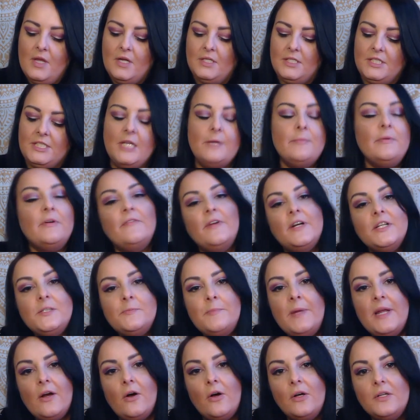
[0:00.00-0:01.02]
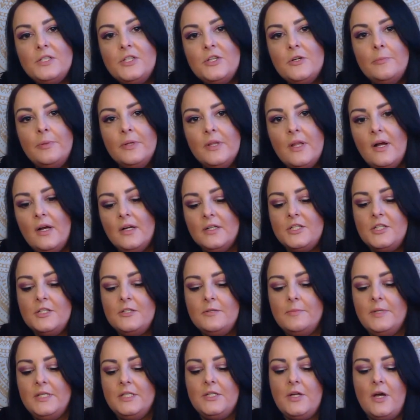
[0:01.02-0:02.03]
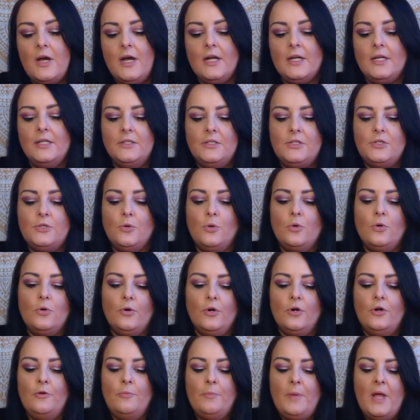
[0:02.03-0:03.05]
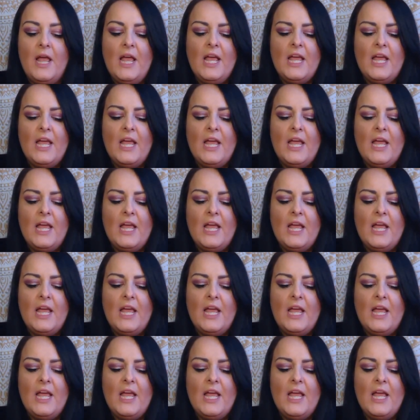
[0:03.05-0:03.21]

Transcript: some of us may also belong to the Mintakan soul group.